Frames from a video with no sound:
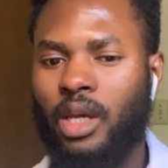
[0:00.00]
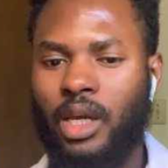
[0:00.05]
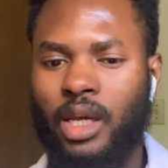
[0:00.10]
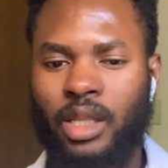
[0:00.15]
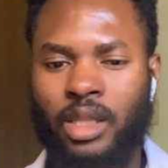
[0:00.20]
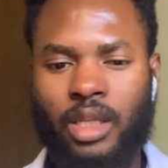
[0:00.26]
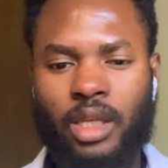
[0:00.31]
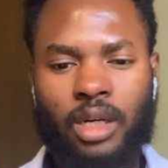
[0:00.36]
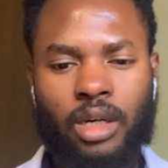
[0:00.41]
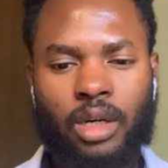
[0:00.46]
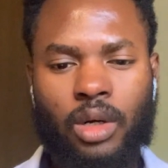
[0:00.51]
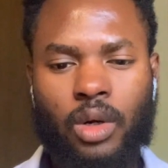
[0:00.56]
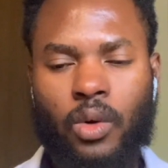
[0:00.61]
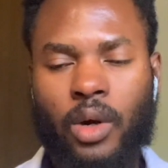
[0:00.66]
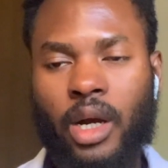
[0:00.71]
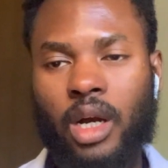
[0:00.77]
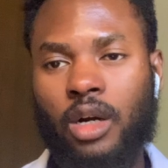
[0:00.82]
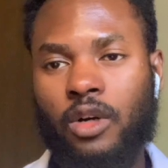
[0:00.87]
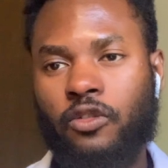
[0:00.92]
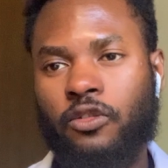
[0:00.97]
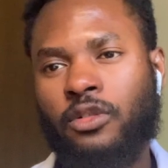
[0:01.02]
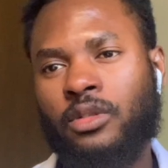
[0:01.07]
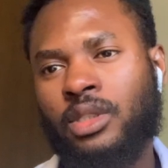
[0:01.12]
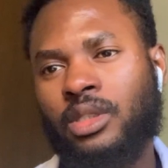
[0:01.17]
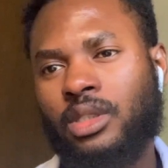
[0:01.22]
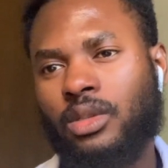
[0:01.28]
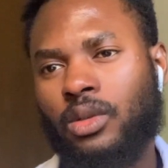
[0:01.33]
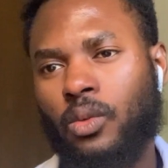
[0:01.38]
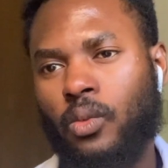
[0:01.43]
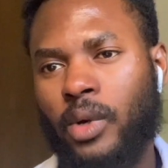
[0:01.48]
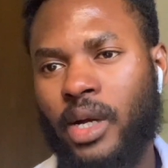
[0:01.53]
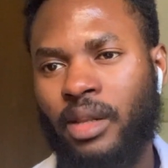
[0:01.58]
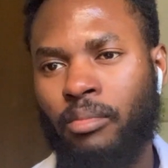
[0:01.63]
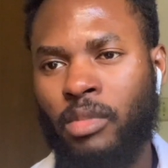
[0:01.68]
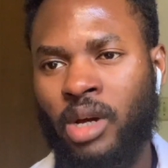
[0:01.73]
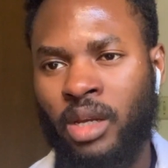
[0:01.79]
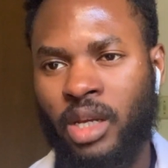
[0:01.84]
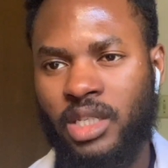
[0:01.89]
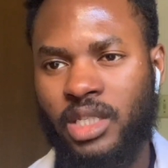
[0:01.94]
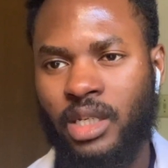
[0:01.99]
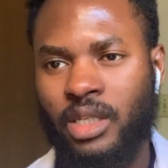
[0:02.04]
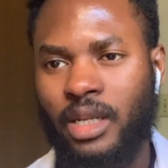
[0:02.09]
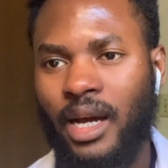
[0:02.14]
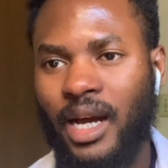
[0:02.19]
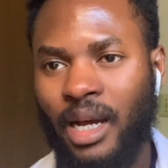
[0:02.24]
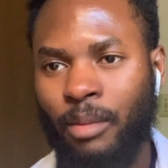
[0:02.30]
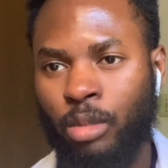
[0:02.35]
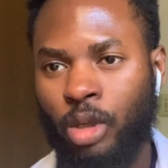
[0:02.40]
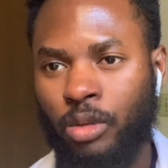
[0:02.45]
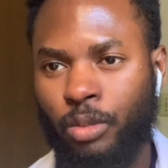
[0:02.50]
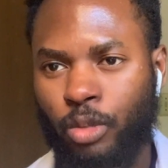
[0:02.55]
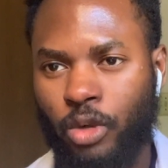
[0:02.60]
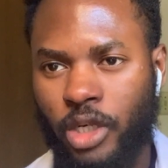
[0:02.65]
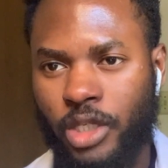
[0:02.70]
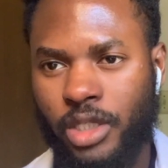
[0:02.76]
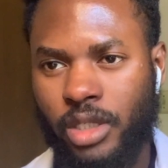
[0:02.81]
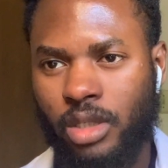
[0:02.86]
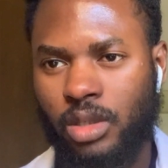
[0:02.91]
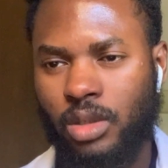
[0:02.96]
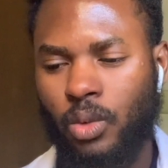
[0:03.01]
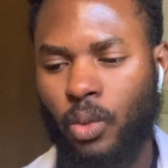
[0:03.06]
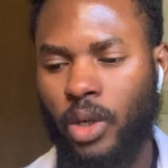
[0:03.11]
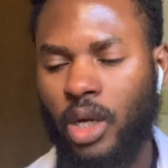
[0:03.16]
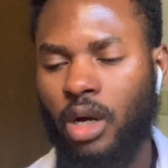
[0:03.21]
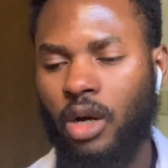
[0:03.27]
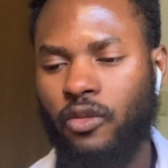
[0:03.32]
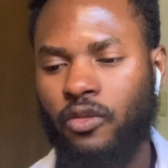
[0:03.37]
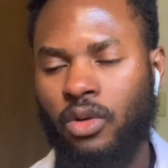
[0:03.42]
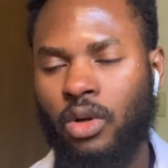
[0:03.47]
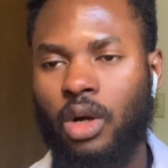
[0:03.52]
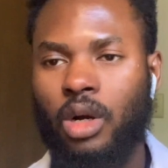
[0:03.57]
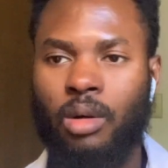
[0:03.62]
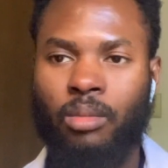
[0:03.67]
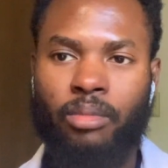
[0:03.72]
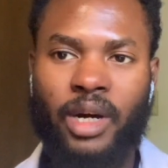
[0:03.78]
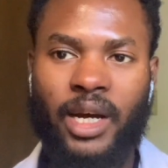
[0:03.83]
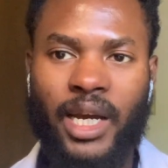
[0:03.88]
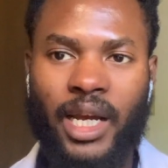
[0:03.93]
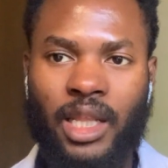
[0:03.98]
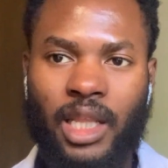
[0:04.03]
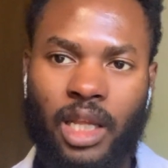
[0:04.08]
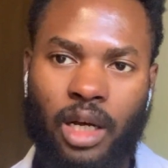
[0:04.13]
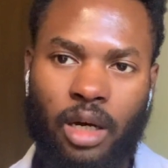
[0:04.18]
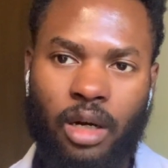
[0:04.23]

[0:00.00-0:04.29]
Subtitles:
And quite often, when managing high blood pressure, we often combine